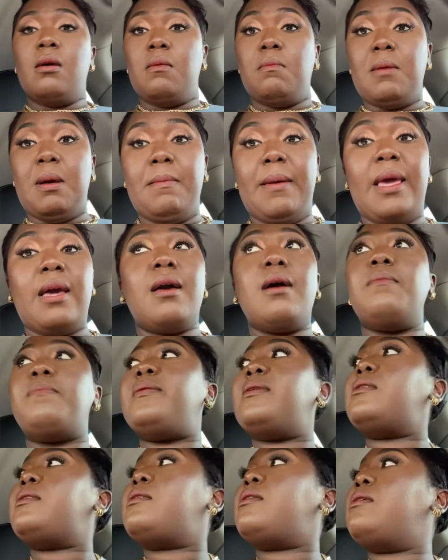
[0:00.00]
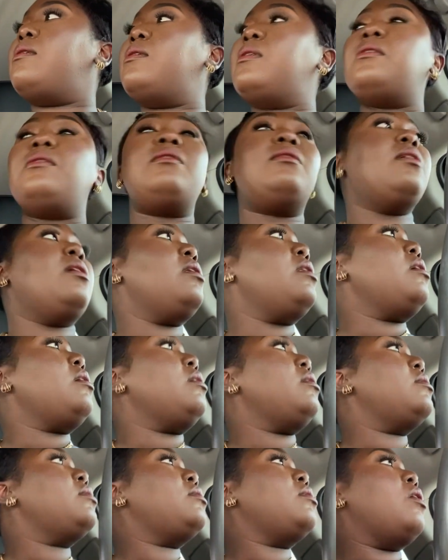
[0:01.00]
My makeup is still
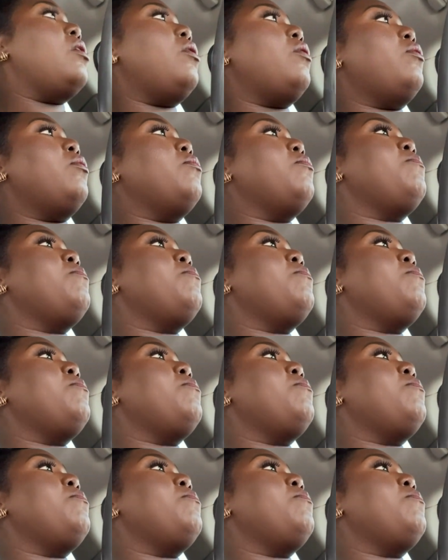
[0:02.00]
sitting, so